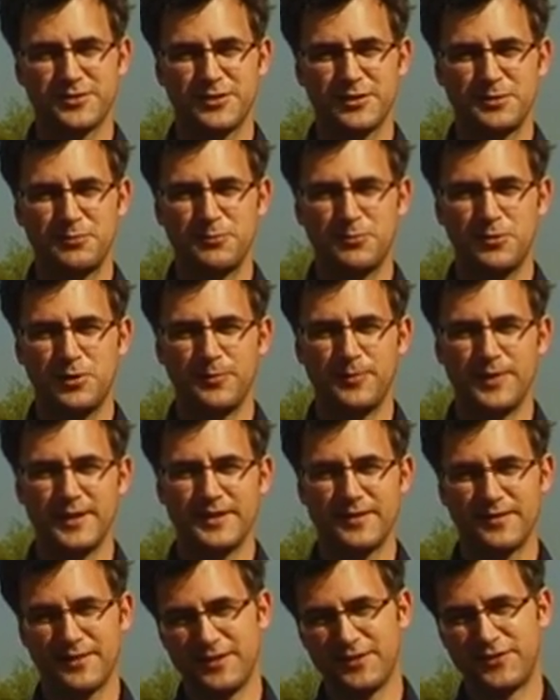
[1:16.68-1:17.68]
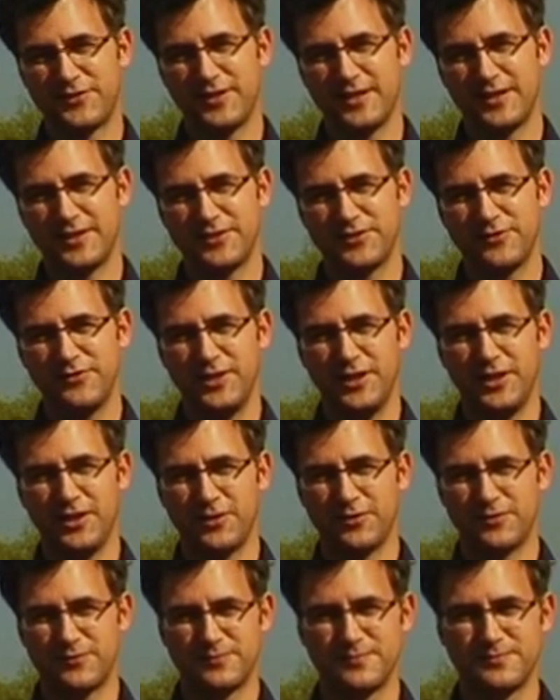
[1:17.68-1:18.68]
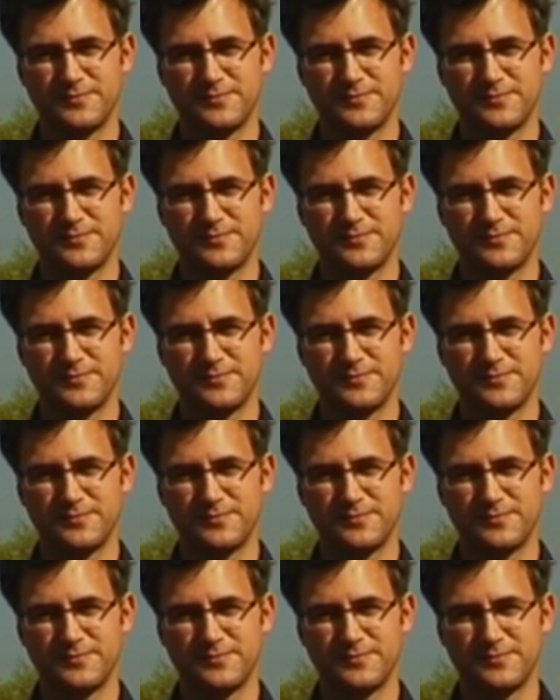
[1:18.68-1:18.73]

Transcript: on global warming, then send us a video.